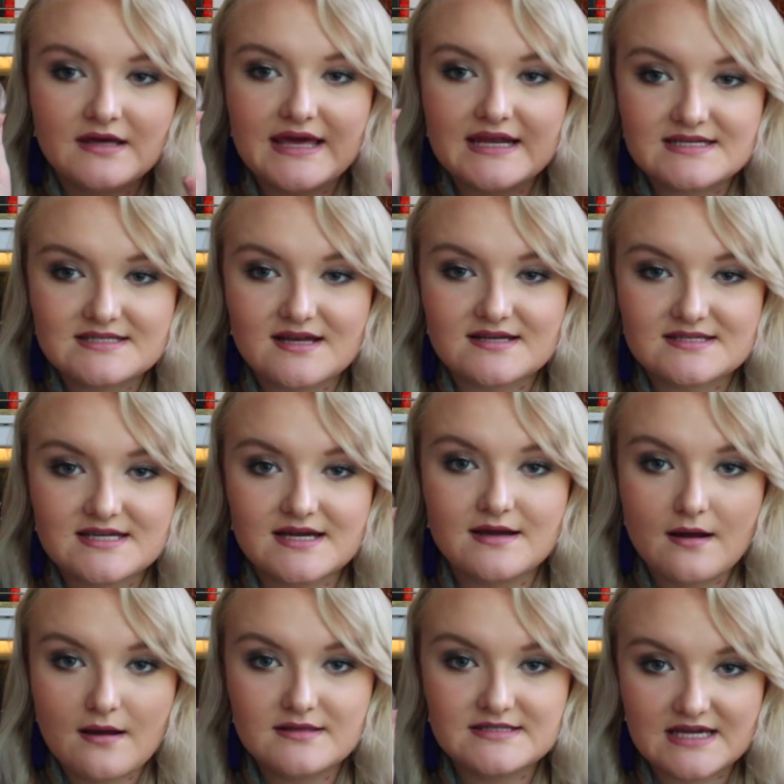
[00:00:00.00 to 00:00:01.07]

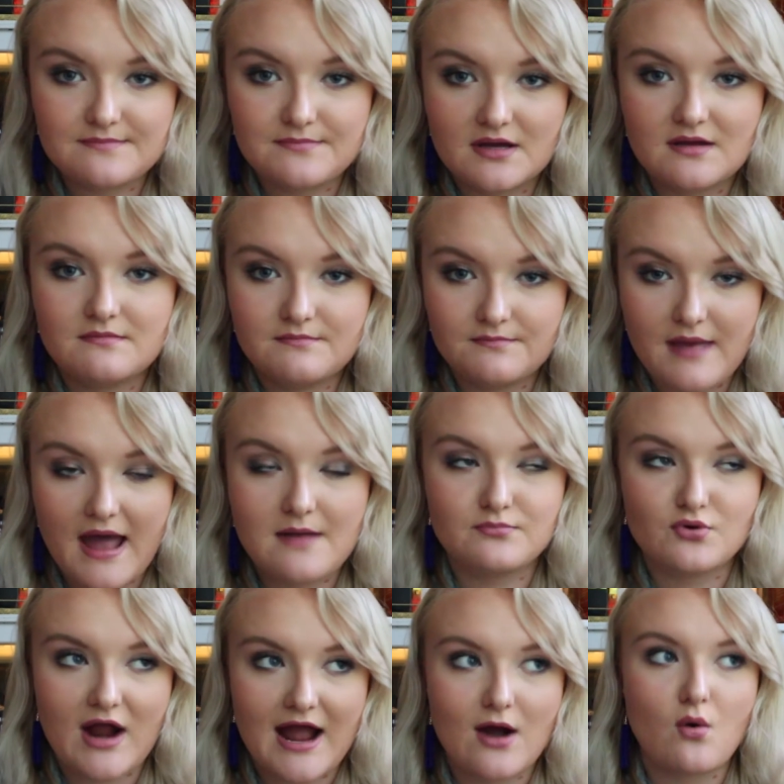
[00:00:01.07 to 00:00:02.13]
Anastasia Dip
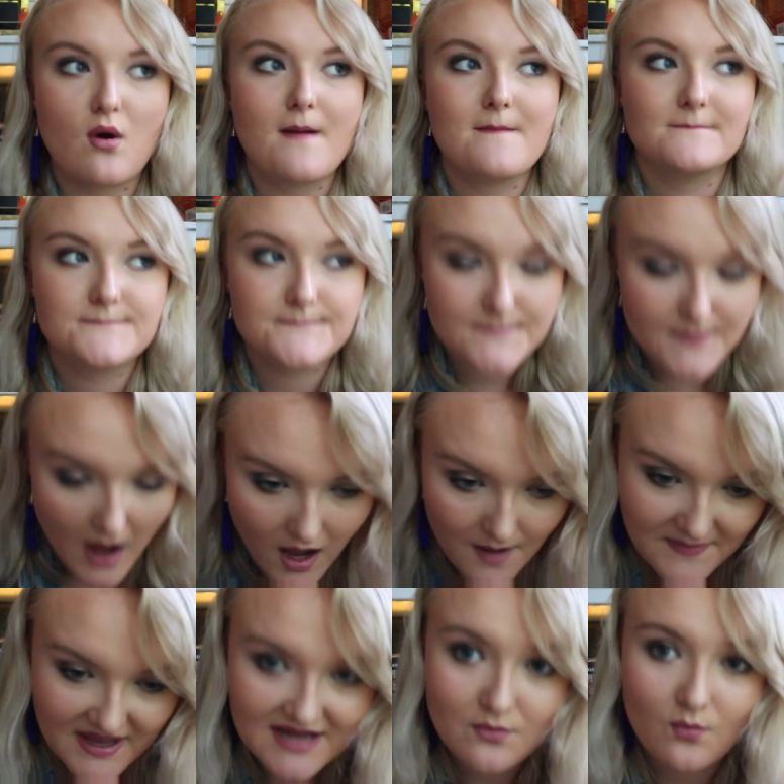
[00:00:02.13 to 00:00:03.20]
Brow
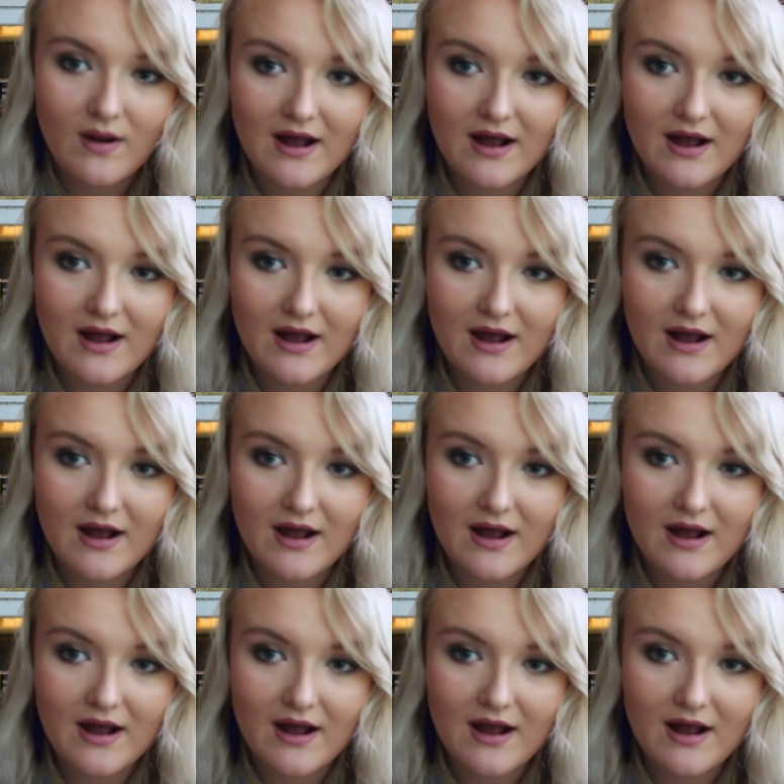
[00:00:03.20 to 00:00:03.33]
Pomade.